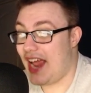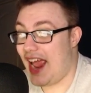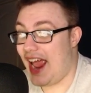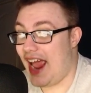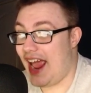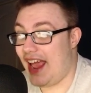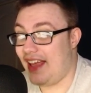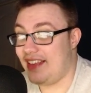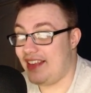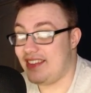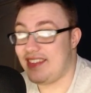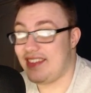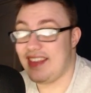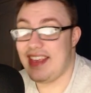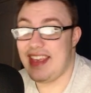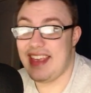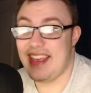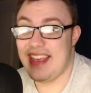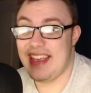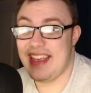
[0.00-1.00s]
as
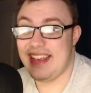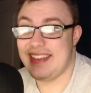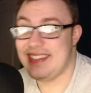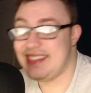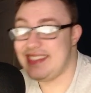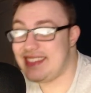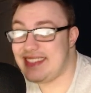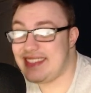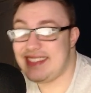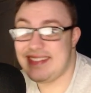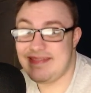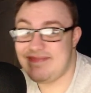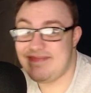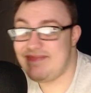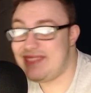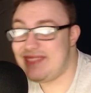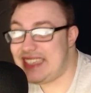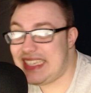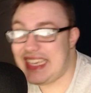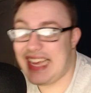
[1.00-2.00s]

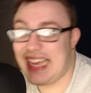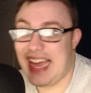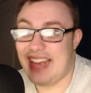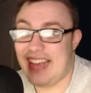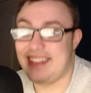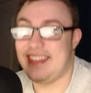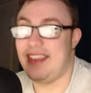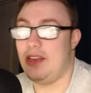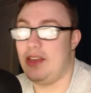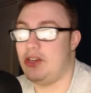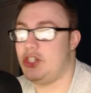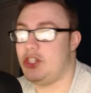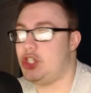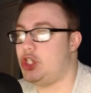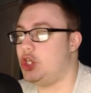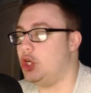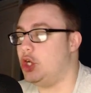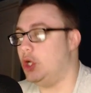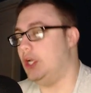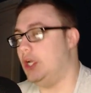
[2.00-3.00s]
it
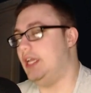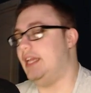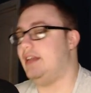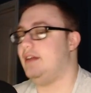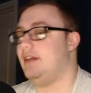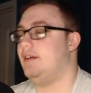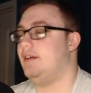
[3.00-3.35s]
should.